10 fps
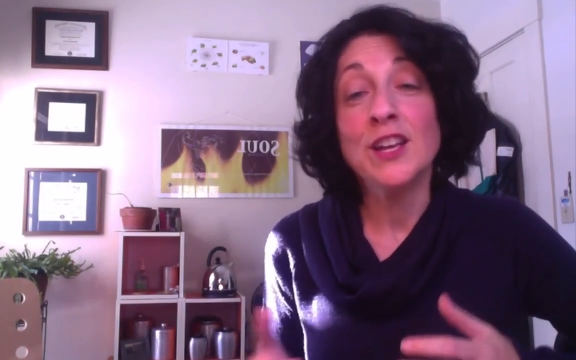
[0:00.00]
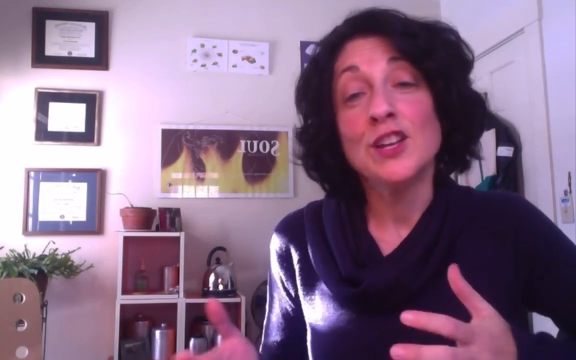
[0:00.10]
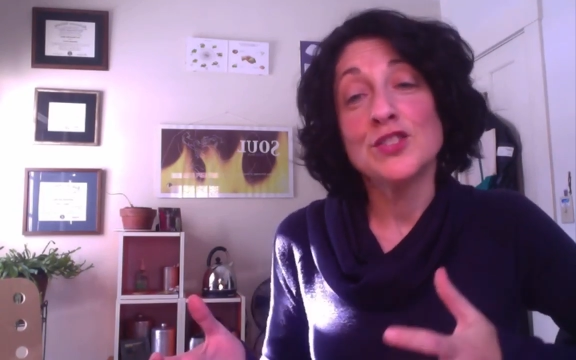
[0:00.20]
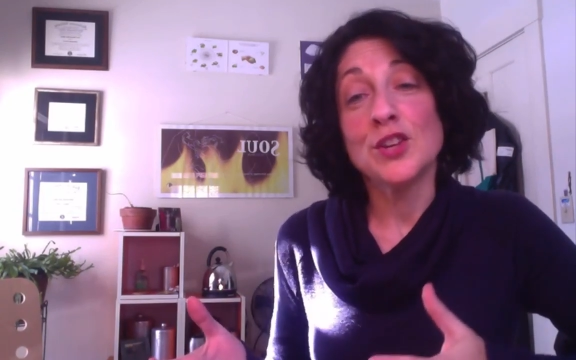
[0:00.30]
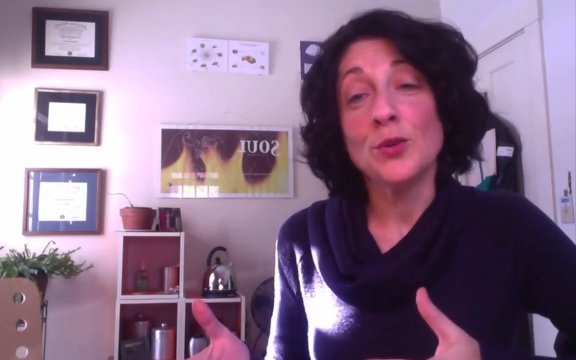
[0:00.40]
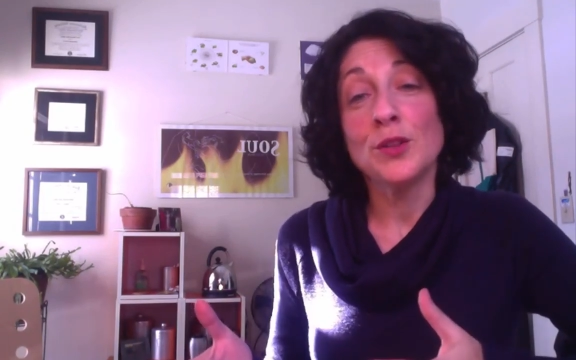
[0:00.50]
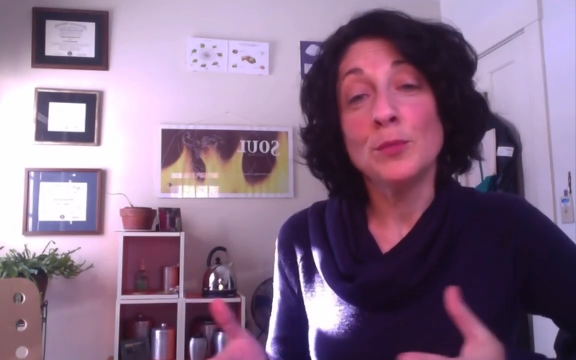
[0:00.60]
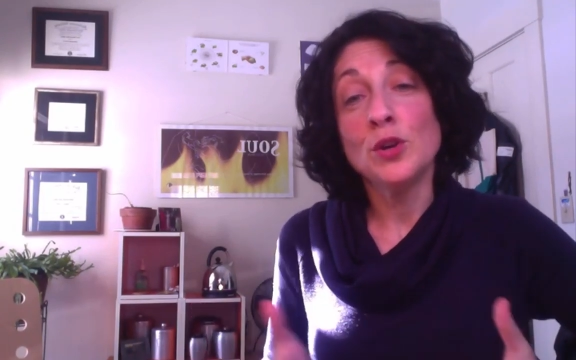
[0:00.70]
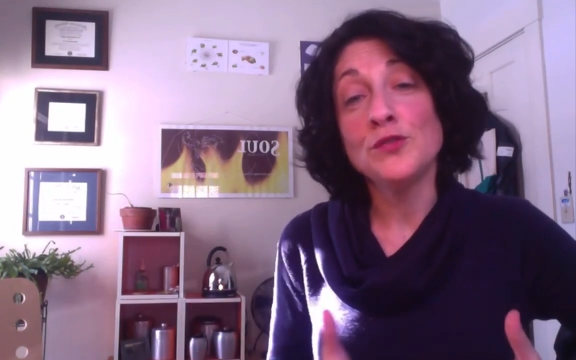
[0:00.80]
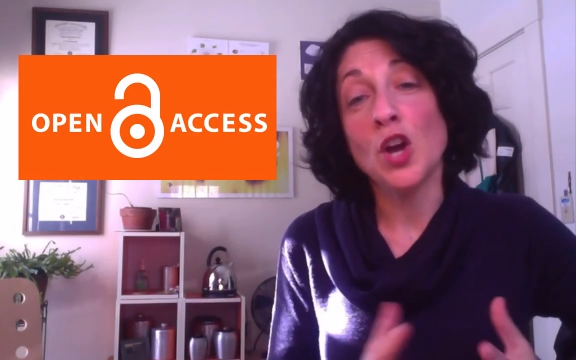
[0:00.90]
So the
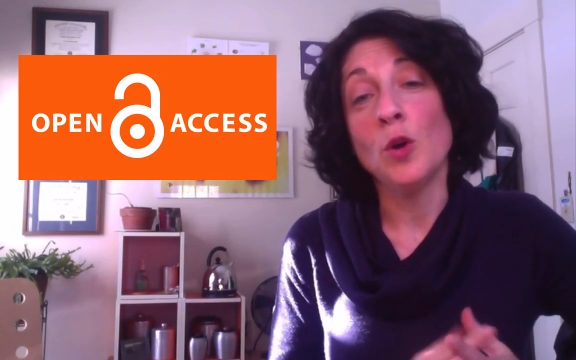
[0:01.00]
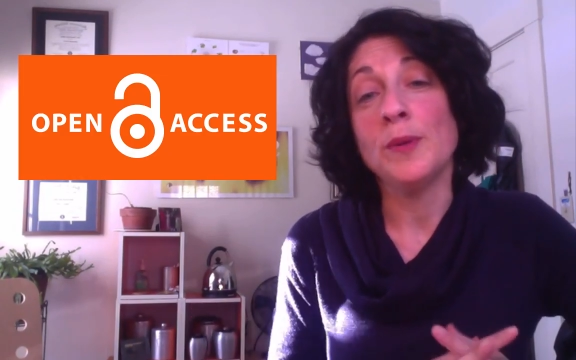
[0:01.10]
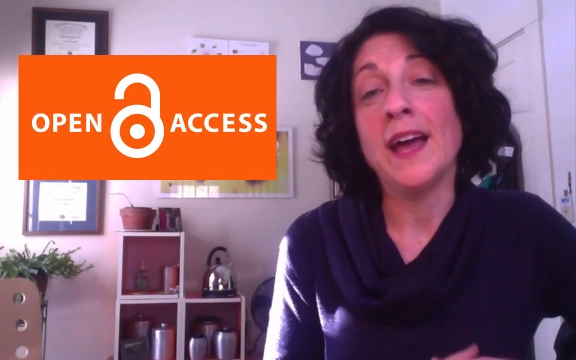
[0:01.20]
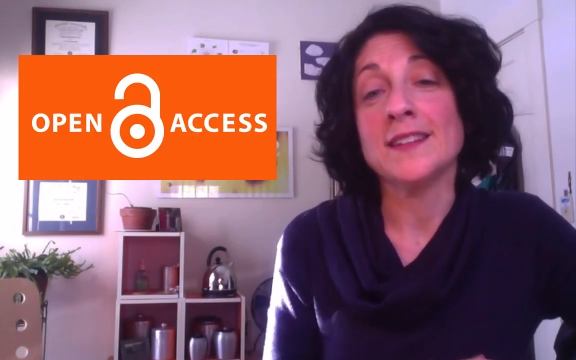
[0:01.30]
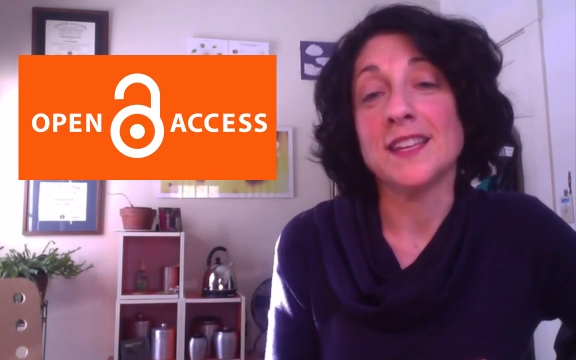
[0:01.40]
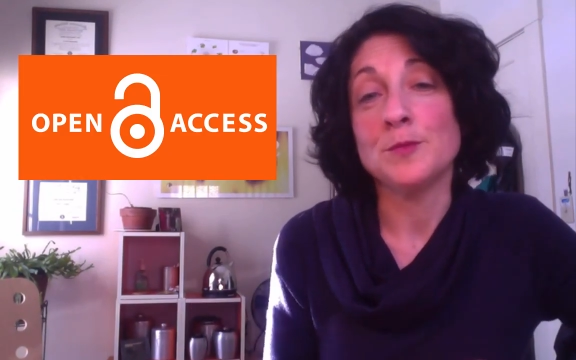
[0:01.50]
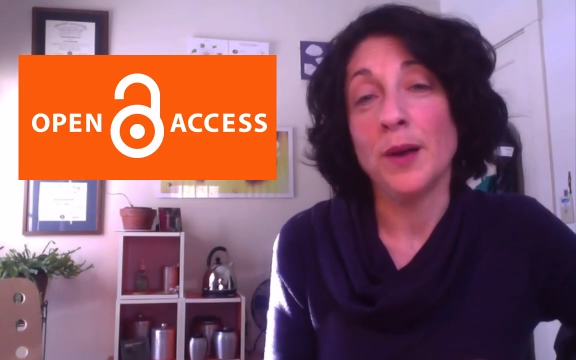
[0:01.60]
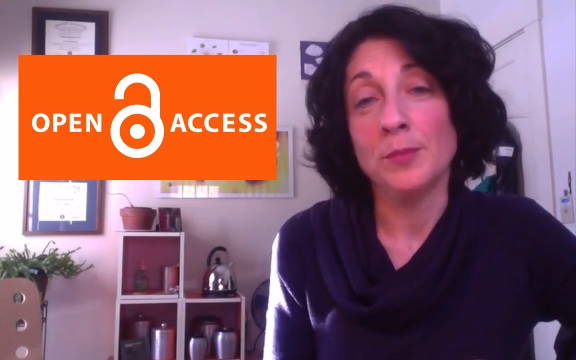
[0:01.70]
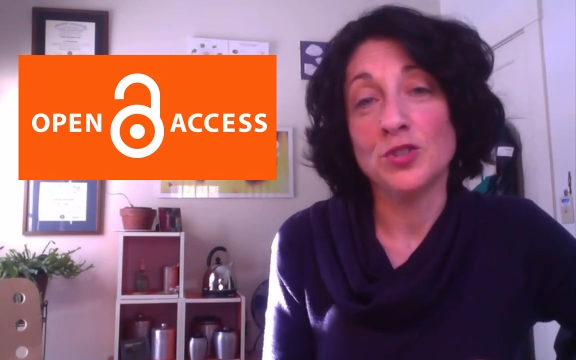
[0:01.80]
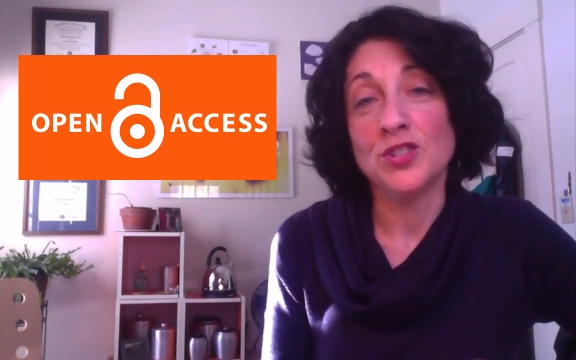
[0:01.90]
move to open access
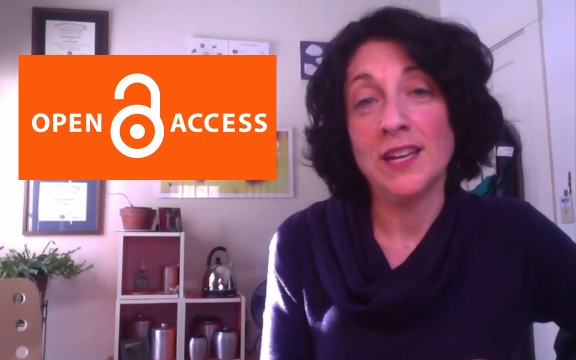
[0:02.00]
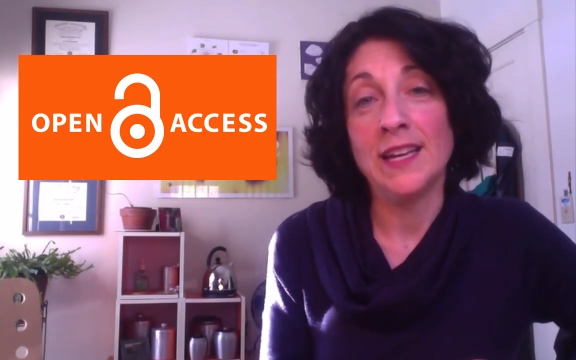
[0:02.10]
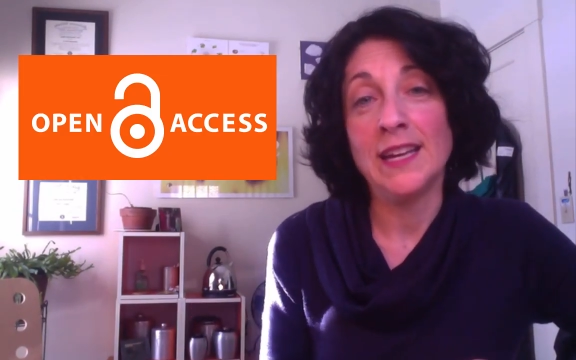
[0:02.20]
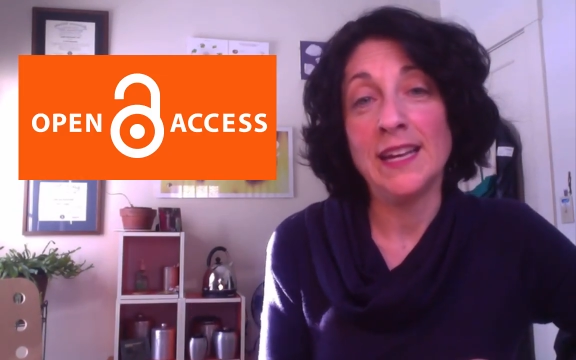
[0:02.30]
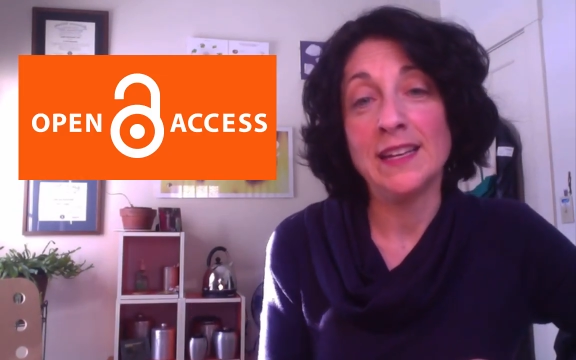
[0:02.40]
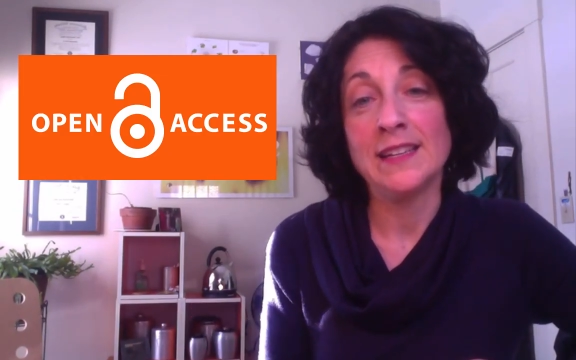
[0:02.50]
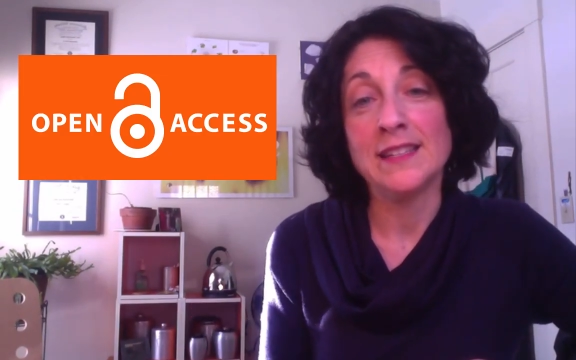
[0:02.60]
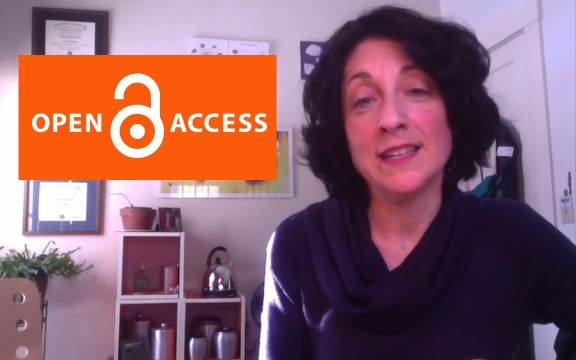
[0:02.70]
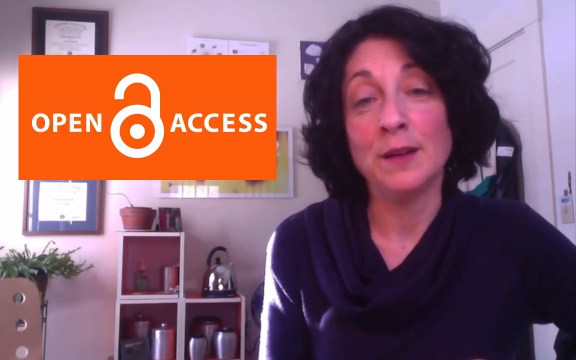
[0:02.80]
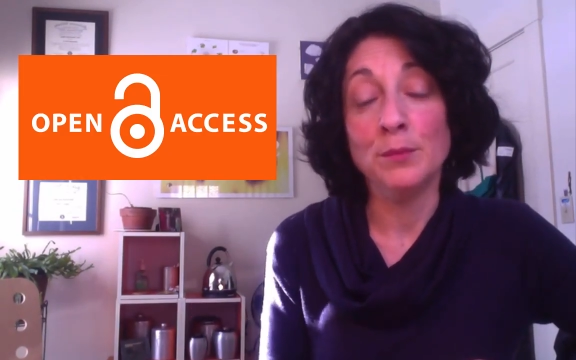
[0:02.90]
publishing
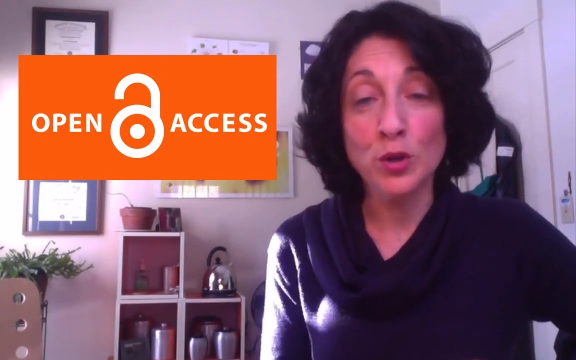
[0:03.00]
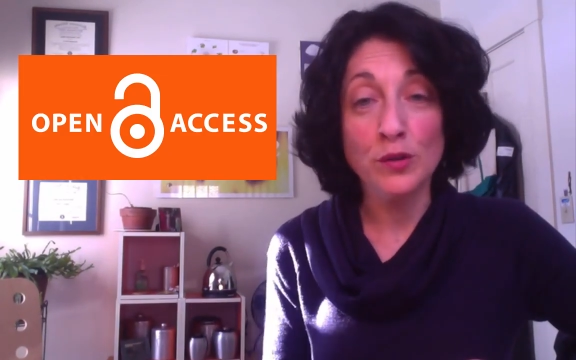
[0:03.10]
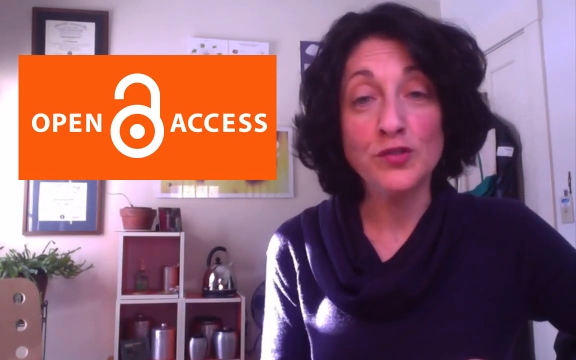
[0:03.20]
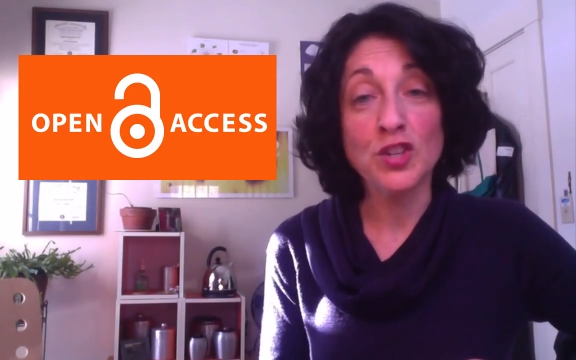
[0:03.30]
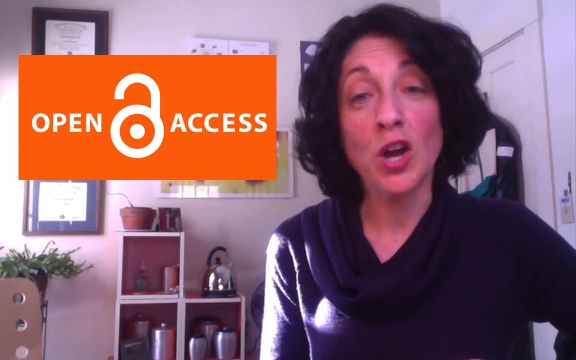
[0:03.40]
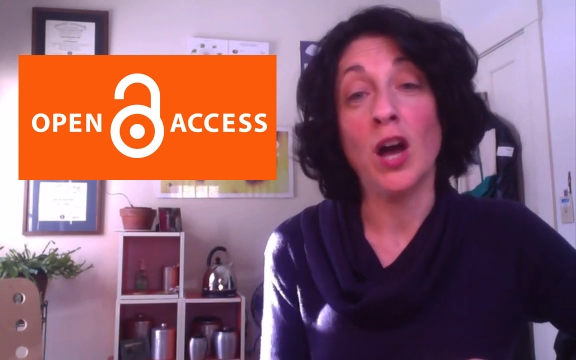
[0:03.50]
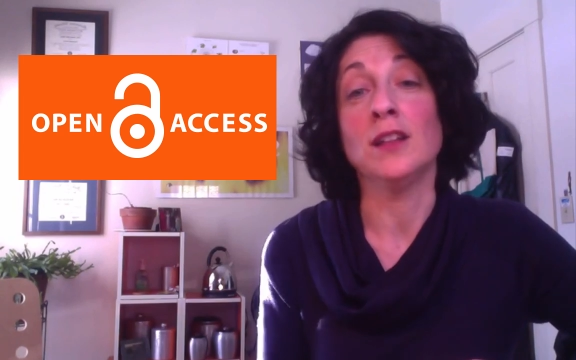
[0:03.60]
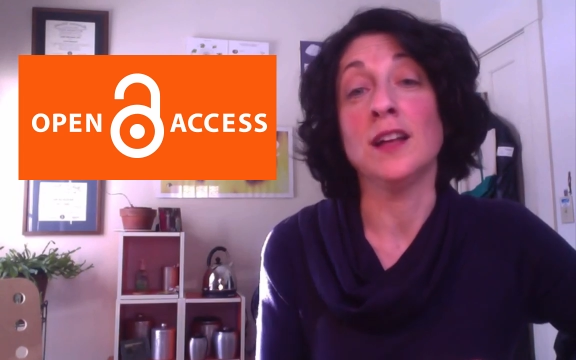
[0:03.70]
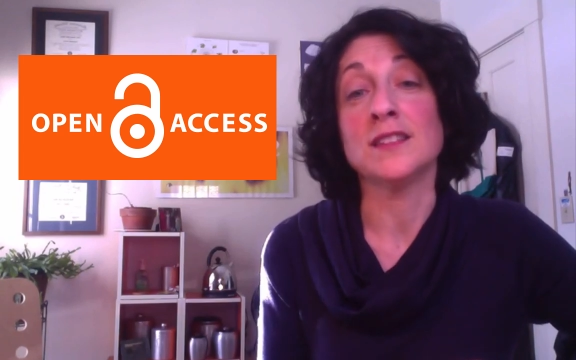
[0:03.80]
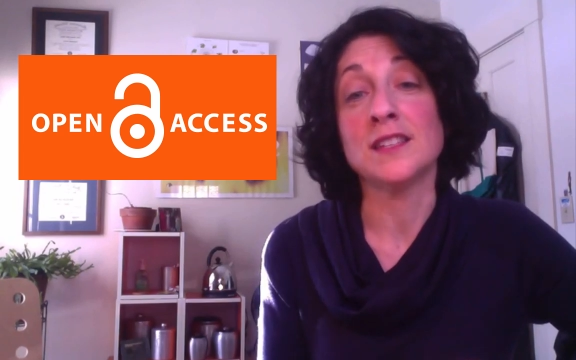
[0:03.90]
is a move to call
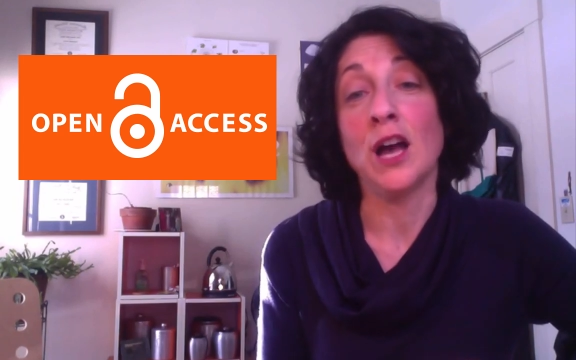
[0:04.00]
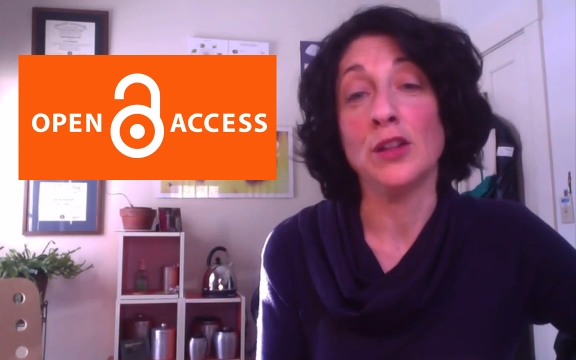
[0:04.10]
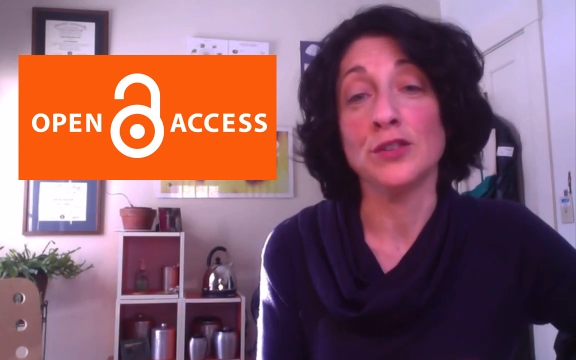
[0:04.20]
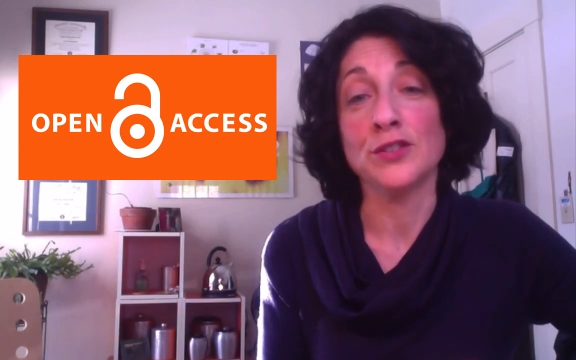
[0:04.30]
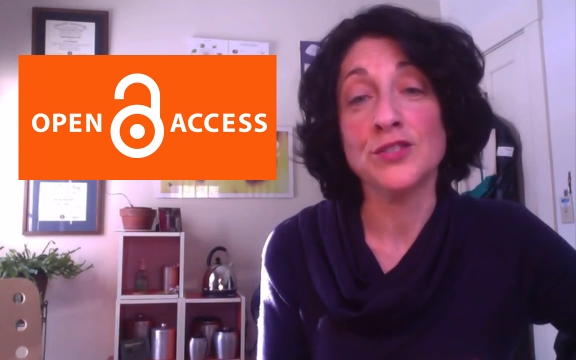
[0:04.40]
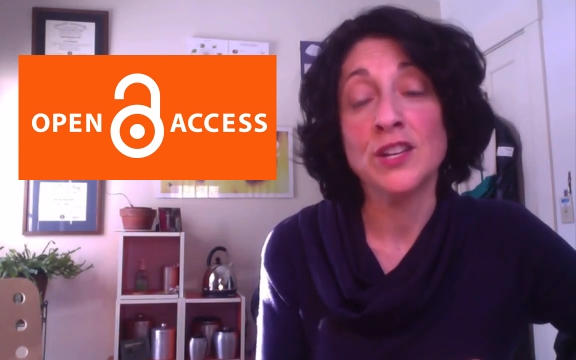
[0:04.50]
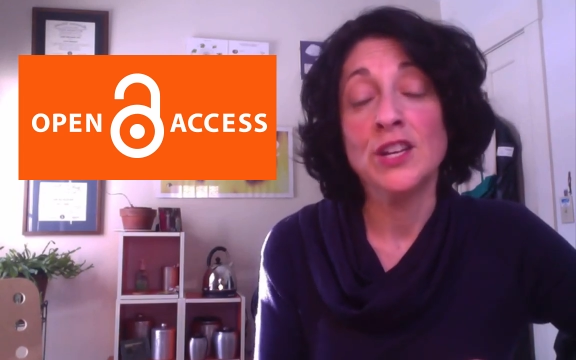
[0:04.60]
on scholars